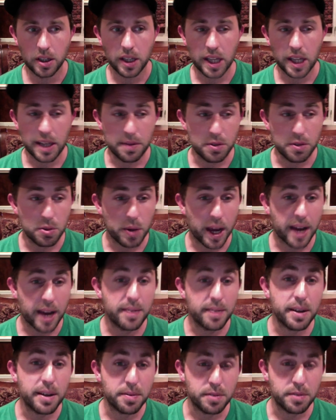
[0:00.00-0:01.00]
If you have
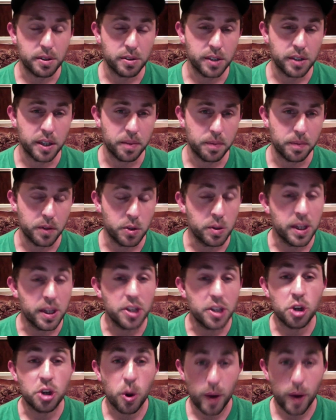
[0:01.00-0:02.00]
that feeling, you need
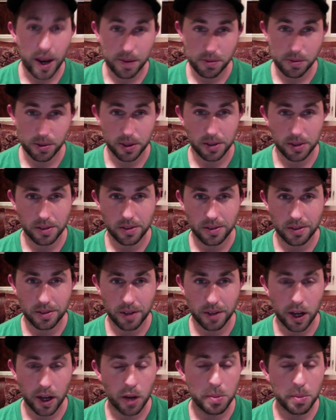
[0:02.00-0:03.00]
to go after it,
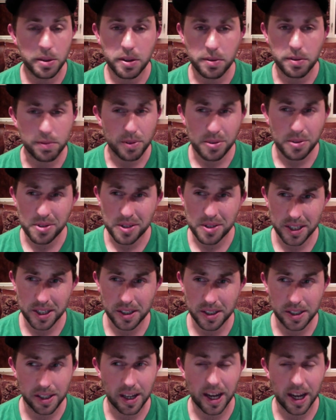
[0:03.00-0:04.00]
right? I'll be the first to tell
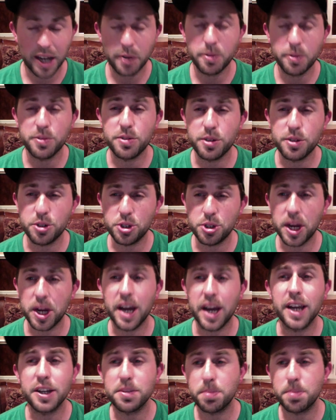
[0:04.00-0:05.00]
you, I was the
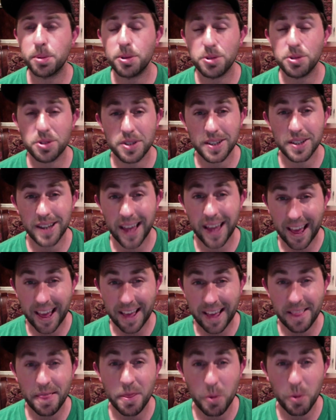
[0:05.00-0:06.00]
shyest person
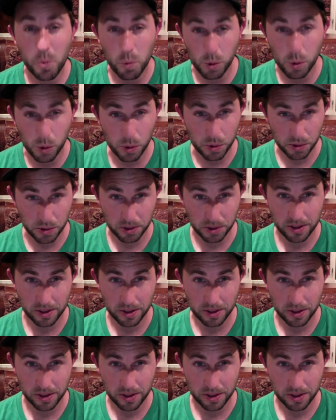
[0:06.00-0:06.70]
in the world